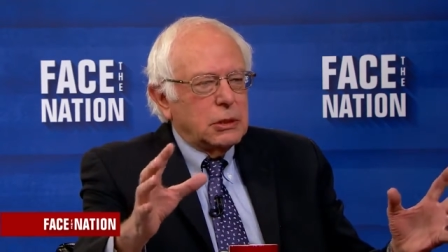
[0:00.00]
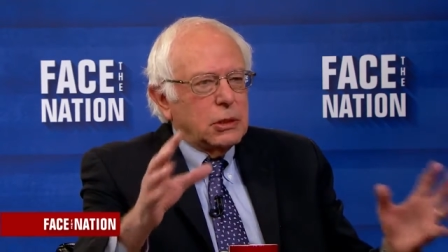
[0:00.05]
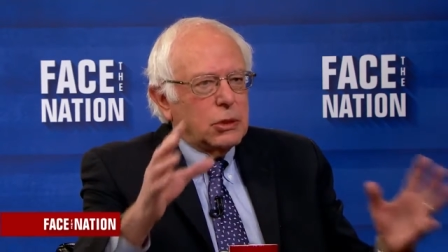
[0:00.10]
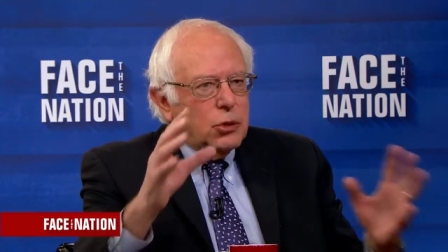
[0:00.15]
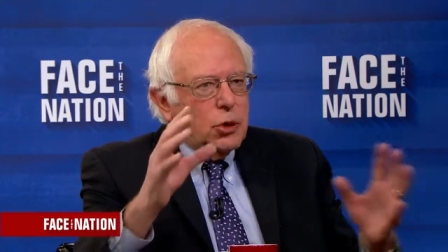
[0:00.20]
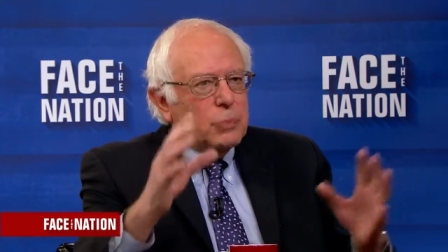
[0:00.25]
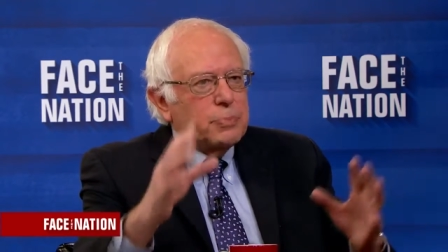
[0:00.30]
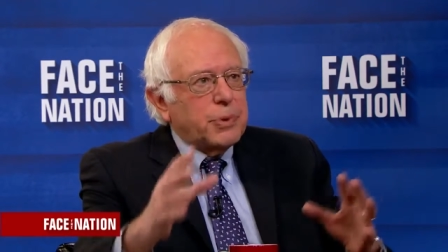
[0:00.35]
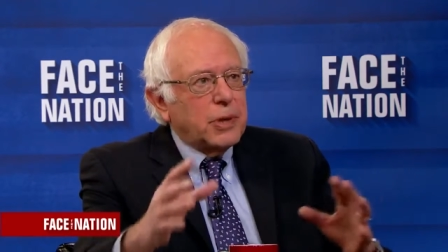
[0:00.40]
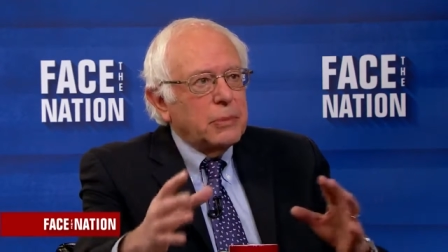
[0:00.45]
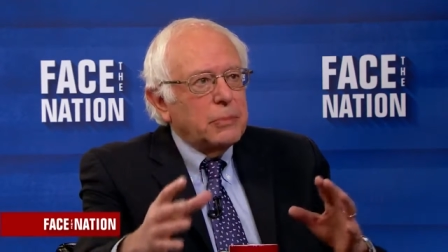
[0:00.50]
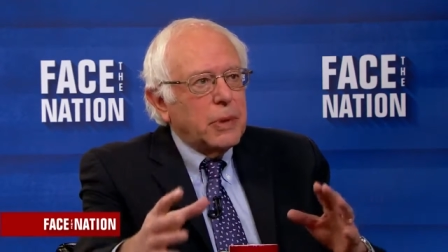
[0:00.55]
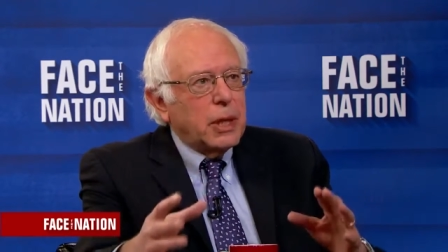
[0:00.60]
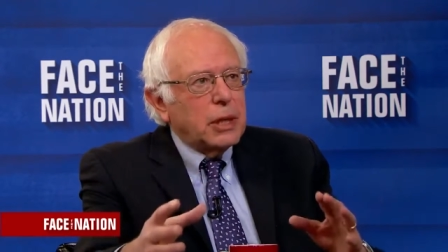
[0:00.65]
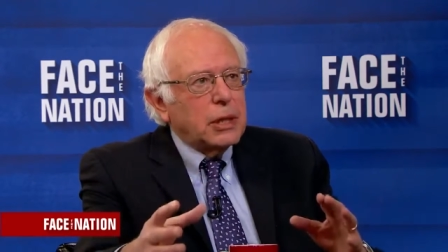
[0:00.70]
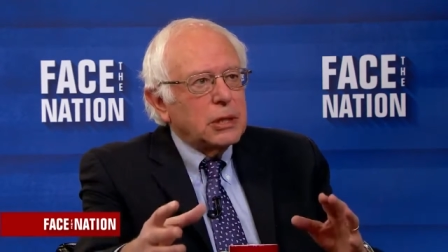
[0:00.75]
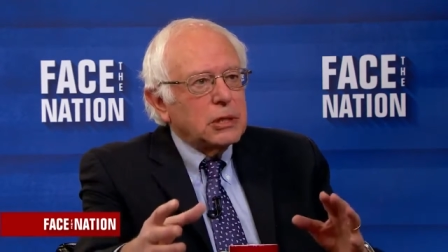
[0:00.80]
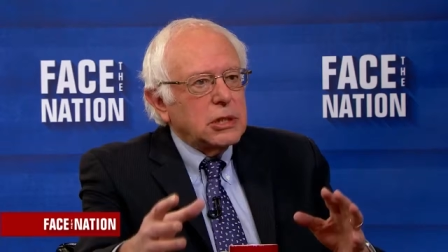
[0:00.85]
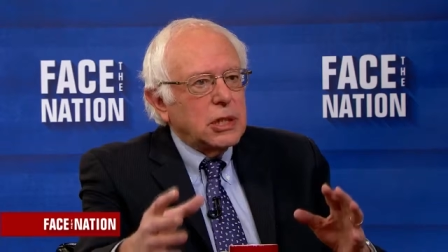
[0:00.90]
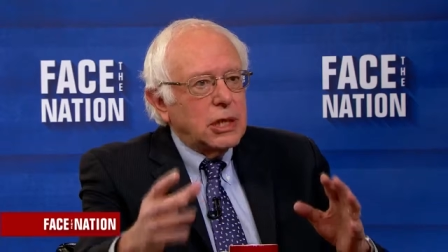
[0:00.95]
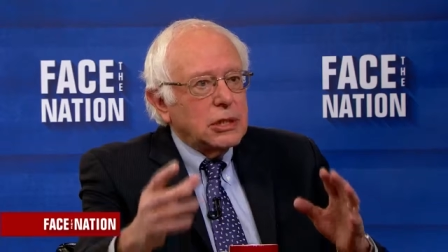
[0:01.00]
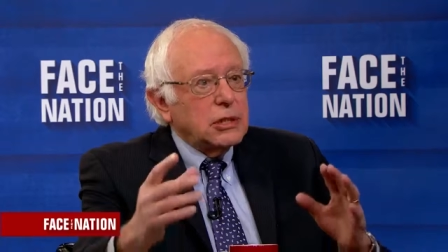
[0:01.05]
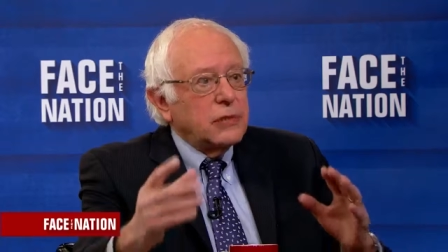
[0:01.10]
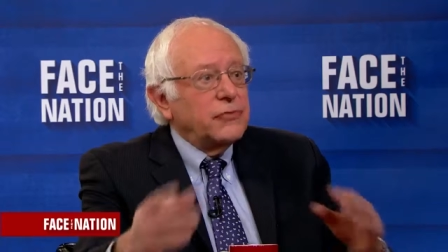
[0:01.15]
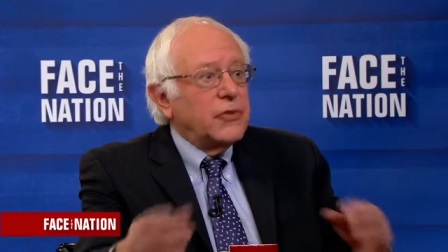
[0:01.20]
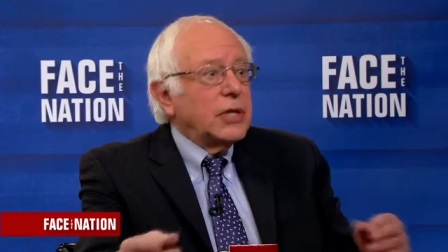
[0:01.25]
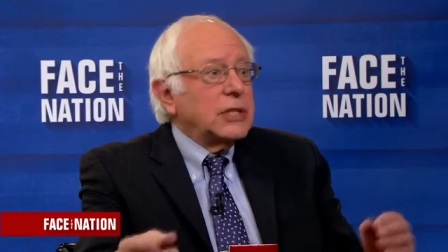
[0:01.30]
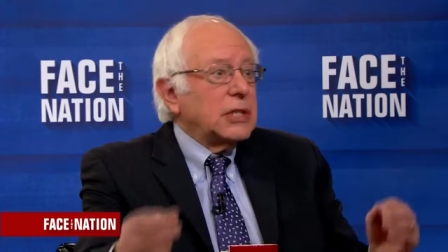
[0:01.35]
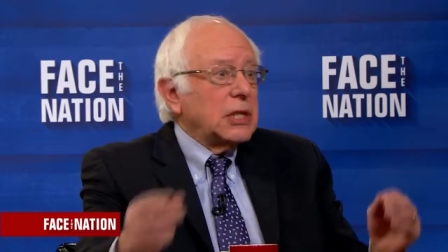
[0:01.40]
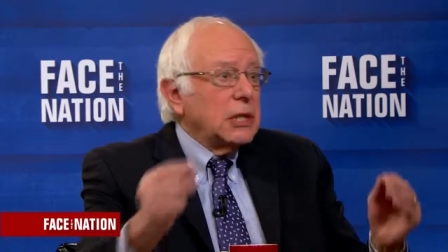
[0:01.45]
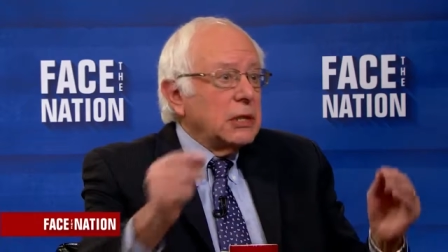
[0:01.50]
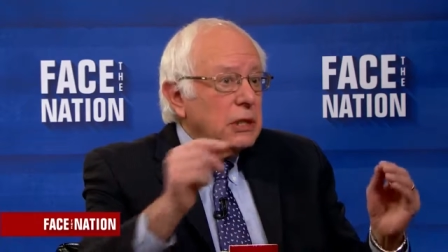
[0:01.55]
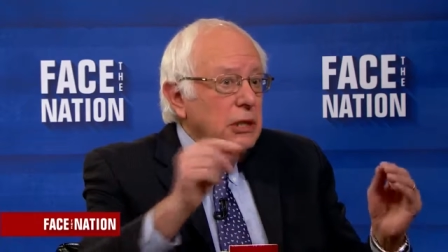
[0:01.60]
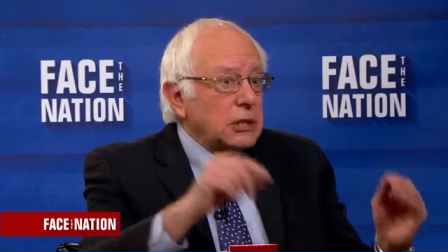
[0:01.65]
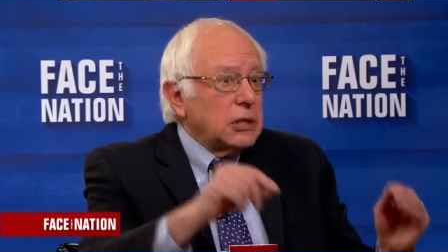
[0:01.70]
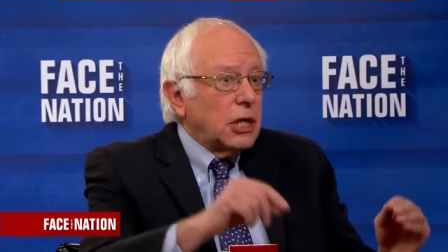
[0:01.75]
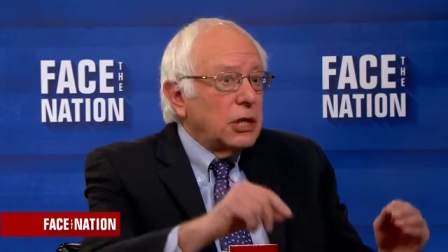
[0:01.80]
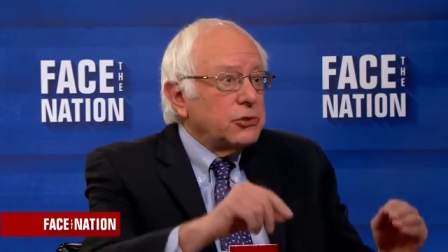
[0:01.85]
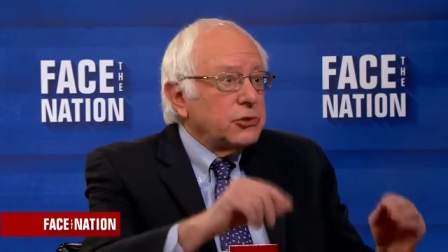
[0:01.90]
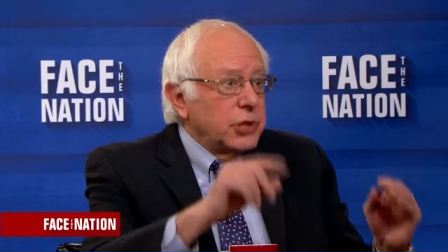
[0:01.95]
the corporate America starts investing in
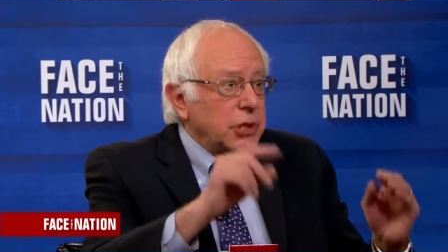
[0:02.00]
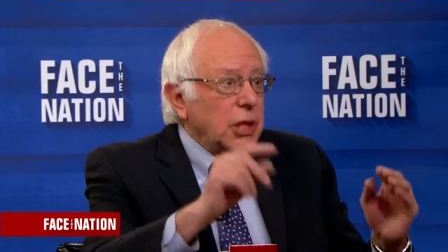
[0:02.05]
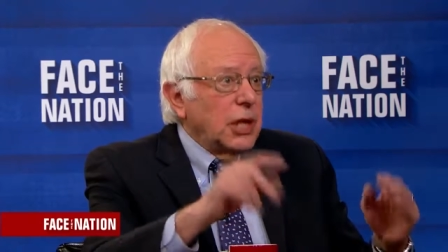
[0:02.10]
this country,